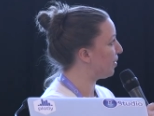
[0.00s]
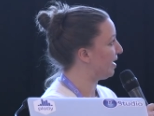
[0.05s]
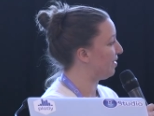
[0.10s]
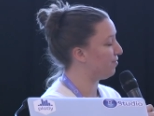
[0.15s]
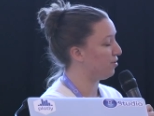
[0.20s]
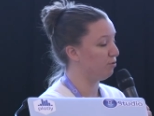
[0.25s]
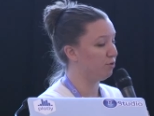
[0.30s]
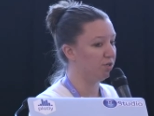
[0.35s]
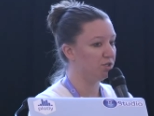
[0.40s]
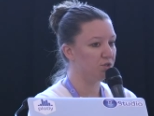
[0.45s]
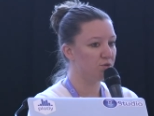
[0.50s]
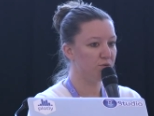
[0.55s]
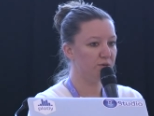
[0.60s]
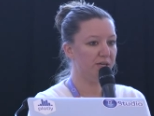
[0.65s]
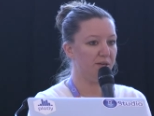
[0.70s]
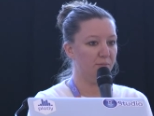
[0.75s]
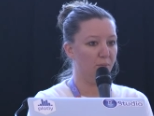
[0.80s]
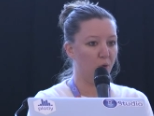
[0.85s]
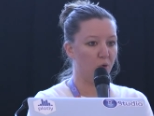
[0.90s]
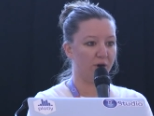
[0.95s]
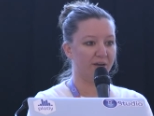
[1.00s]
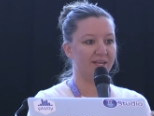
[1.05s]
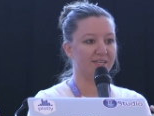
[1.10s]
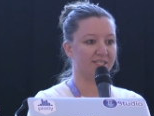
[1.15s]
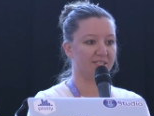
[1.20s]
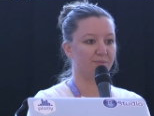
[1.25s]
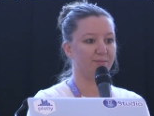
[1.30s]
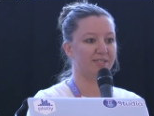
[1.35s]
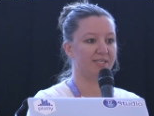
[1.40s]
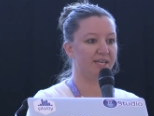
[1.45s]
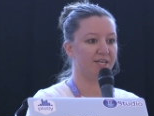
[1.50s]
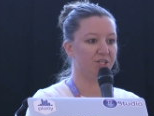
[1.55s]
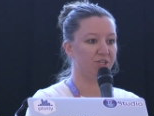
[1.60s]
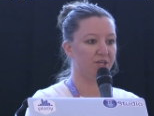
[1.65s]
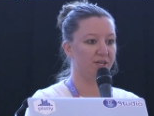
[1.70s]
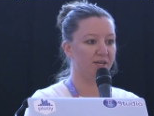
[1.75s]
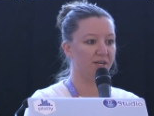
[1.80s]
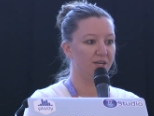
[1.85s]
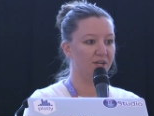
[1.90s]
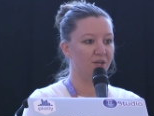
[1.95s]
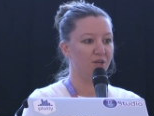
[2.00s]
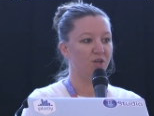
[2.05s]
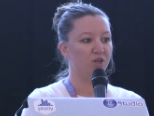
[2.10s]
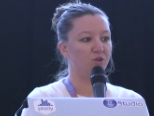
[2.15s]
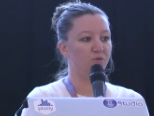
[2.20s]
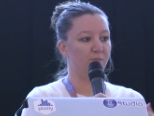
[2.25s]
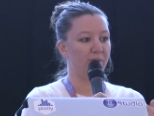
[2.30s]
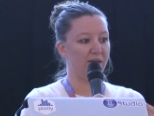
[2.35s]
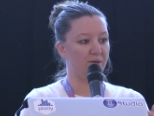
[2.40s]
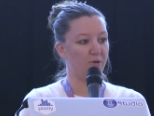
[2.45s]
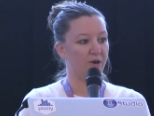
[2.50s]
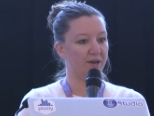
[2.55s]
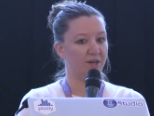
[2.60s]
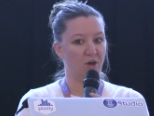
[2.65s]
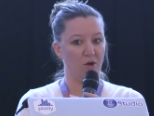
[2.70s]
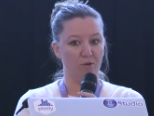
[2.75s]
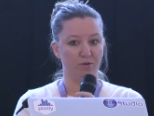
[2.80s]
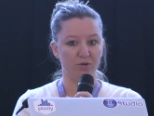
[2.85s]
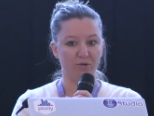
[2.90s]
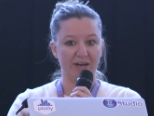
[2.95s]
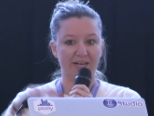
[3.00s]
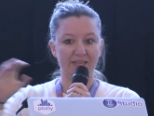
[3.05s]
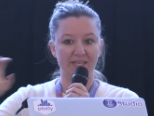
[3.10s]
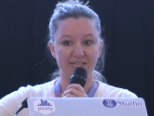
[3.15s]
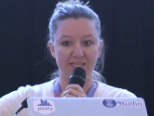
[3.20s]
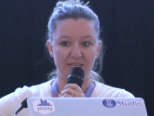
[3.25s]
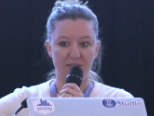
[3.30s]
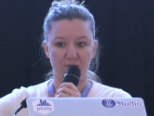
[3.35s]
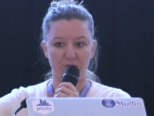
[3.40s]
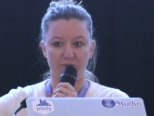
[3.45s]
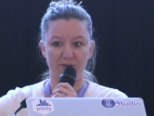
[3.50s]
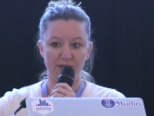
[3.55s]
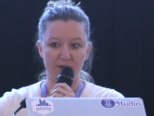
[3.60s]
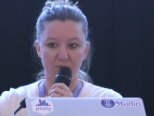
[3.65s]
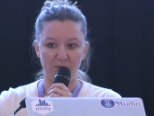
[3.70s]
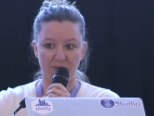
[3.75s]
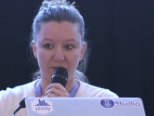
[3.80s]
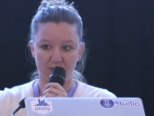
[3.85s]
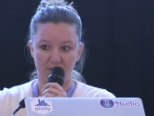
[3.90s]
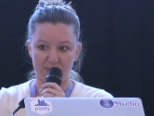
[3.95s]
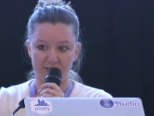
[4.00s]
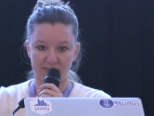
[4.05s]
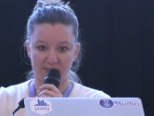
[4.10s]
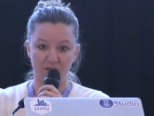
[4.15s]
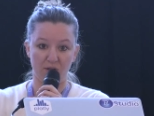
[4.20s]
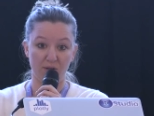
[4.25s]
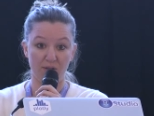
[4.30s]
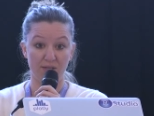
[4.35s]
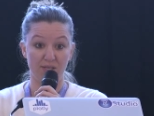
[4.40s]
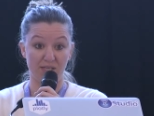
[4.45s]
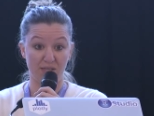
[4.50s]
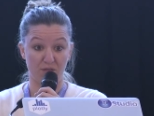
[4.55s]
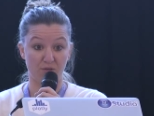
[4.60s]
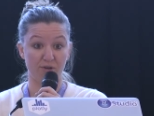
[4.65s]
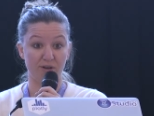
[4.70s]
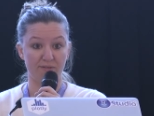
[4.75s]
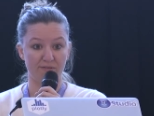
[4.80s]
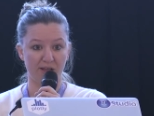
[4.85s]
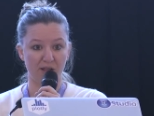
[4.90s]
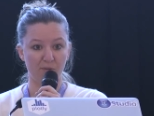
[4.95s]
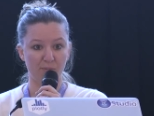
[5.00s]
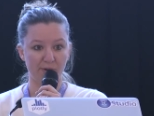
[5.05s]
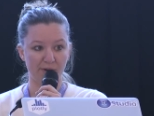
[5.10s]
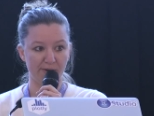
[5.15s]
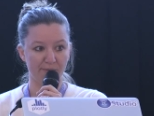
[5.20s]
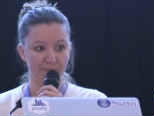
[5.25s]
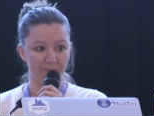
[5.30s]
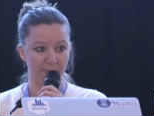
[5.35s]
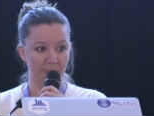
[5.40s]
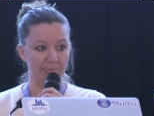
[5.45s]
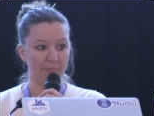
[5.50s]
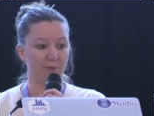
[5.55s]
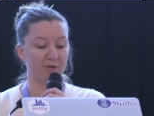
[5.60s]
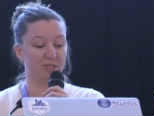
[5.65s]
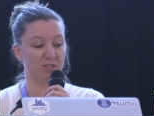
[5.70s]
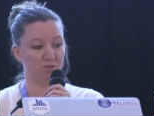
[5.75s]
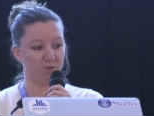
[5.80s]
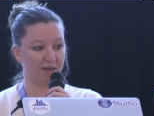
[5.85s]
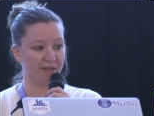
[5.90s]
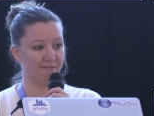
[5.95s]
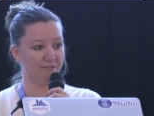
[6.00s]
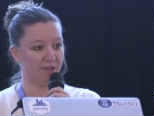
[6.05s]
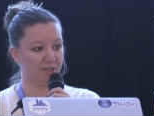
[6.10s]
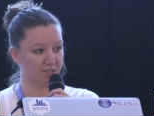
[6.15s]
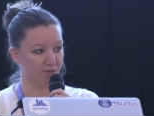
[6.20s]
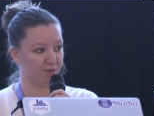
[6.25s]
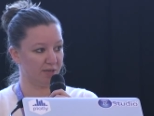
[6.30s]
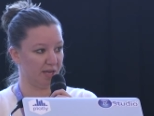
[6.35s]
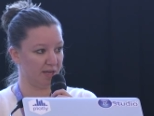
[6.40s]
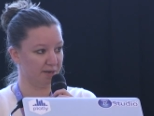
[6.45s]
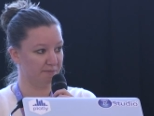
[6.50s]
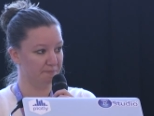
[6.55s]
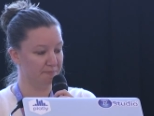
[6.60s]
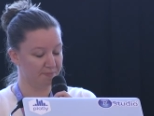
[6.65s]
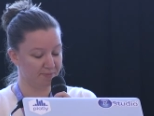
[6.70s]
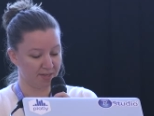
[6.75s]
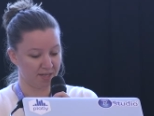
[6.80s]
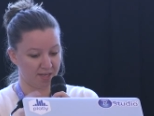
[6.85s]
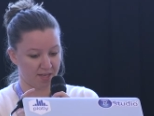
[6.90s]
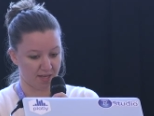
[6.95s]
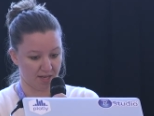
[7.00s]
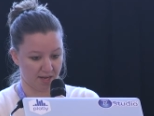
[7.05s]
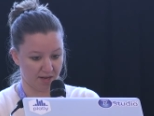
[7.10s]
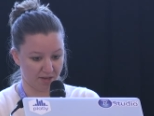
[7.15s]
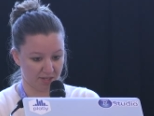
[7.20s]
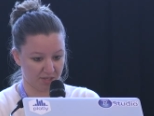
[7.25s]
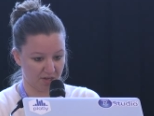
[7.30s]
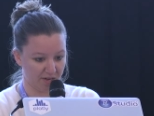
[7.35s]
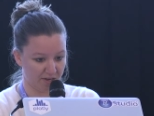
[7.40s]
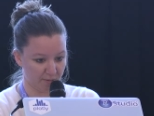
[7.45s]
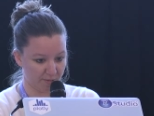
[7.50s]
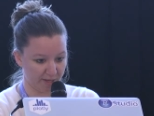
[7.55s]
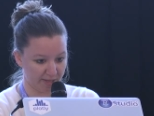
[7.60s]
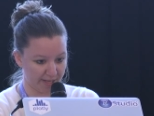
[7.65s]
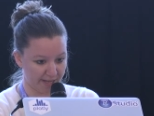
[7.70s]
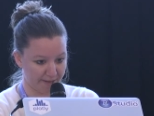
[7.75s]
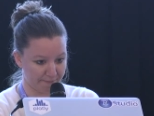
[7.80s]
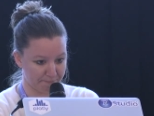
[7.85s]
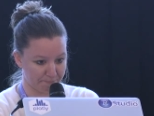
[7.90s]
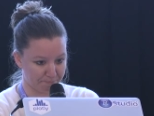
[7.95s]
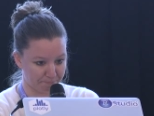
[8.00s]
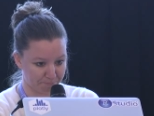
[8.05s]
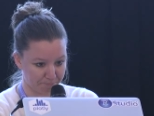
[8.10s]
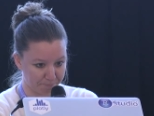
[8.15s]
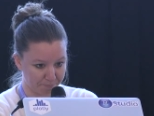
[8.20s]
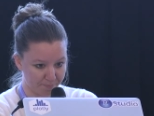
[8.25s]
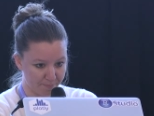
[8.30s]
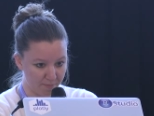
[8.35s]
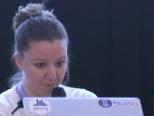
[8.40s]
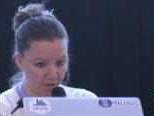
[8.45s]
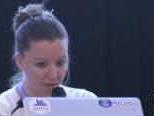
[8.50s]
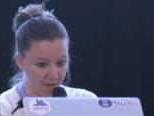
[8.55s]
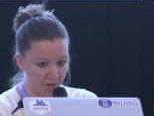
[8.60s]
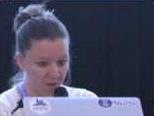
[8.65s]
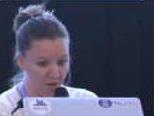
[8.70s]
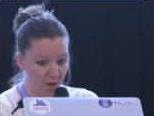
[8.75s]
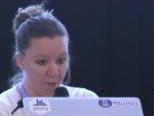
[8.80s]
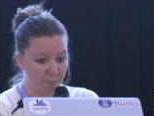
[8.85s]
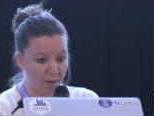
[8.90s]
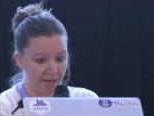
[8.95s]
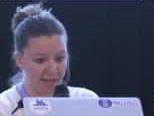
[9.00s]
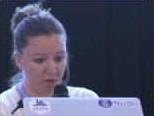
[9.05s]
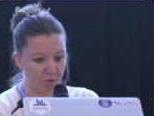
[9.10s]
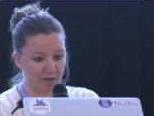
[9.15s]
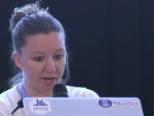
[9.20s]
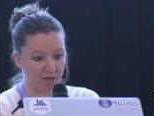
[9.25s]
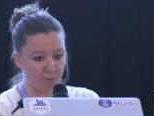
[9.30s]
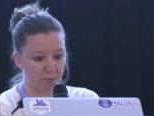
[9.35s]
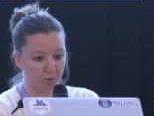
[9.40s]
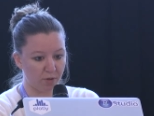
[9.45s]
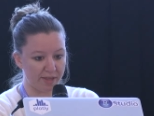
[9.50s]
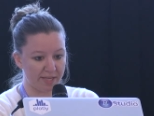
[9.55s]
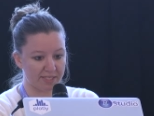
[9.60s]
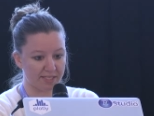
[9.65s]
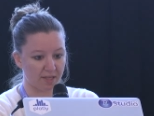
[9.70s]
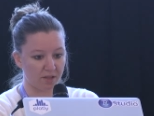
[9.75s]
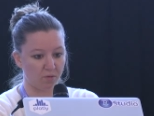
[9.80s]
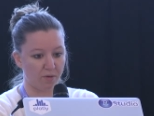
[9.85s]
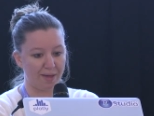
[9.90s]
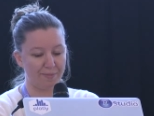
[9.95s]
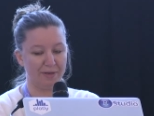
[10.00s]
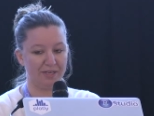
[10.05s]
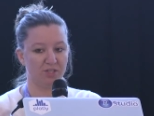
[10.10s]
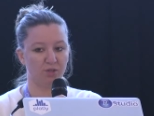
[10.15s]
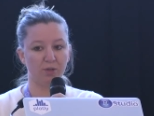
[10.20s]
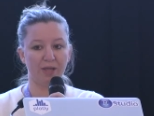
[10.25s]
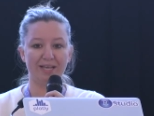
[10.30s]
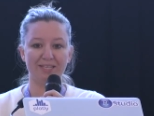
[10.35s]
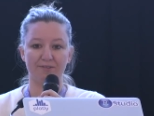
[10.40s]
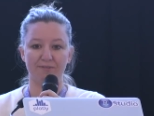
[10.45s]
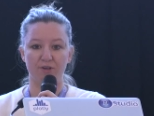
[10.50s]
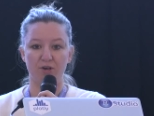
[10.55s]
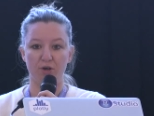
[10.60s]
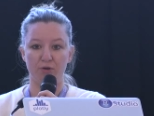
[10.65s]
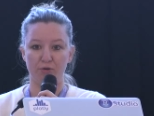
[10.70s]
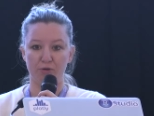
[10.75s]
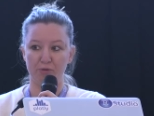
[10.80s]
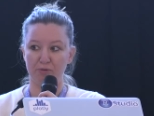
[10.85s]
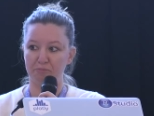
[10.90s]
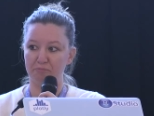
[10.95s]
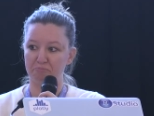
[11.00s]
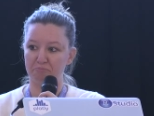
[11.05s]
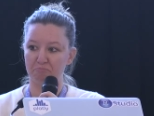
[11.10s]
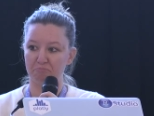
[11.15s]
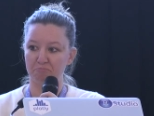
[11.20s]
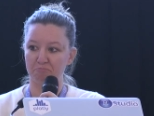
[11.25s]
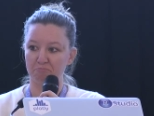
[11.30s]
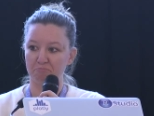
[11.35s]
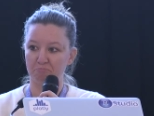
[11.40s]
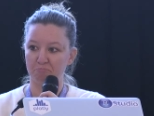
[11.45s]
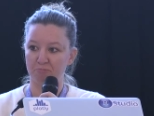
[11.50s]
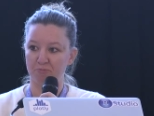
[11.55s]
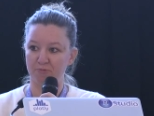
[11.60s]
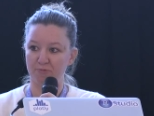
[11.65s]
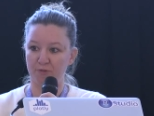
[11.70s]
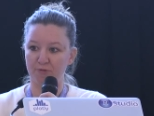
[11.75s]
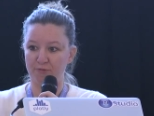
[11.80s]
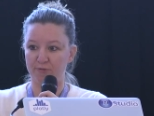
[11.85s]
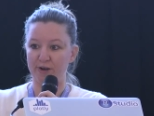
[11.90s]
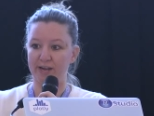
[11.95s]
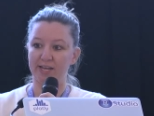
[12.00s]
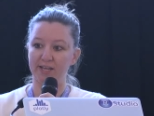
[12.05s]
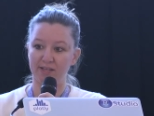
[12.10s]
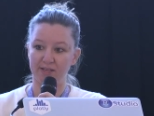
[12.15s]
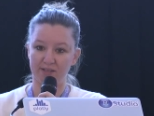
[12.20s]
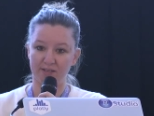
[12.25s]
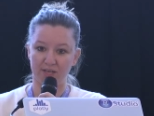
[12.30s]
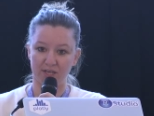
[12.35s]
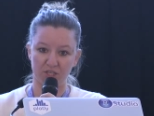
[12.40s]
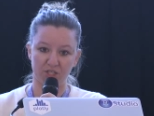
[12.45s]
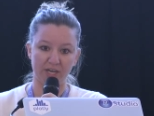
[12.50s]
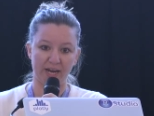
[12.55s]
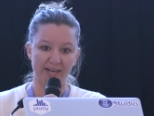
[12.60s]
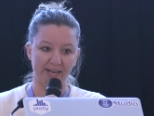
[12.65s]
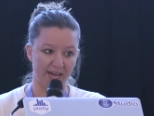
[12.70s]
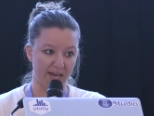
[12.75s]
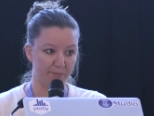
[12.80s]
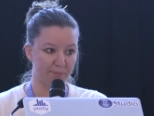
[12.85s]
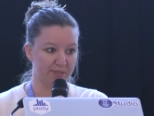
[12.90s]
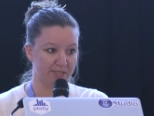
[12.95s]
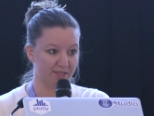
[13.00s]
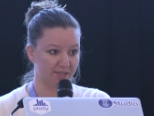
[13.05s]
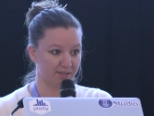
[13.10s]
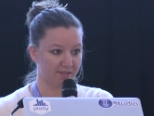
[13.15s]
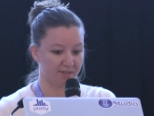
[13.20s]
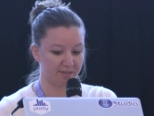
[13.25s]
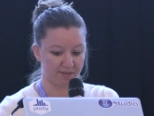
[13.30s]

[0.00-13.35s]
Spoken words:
but if you do need more customization, you may want to go directly D3 with a skilled D3 developer, which is what I've also done, and I'll talk about that. But you can deploy this to the web in 2 lines of code for free on Shiny Apps.